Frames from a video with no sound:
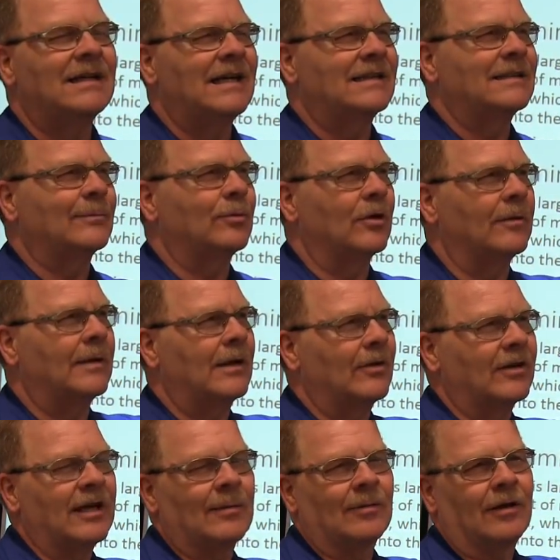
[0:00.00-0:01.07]
I said, pull the
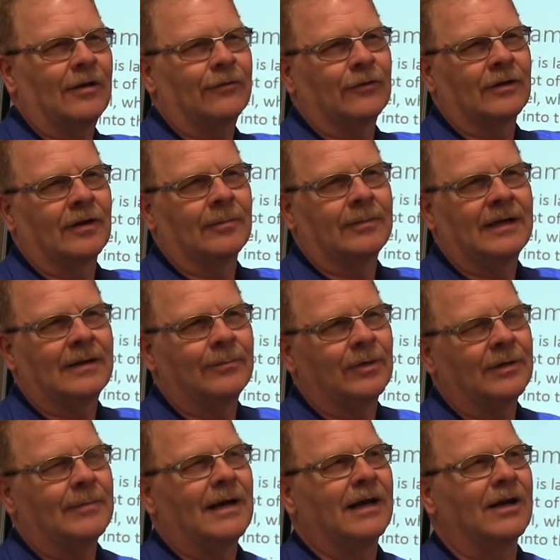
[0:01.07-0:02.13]
battery cable off for a little bit, put
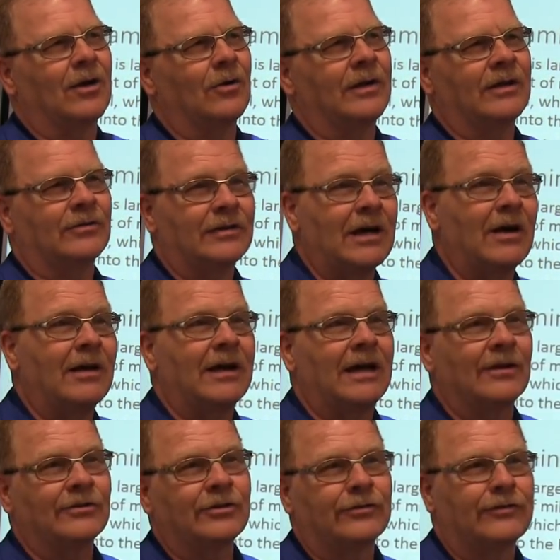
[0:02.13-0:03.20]
it back on. He goes, now it
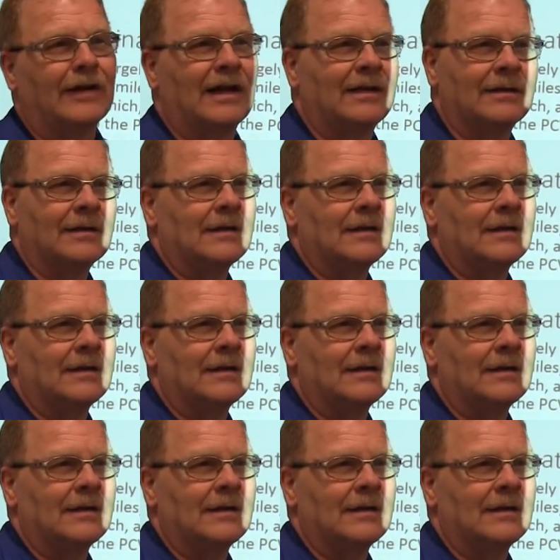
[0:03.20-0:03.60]
idles just fine.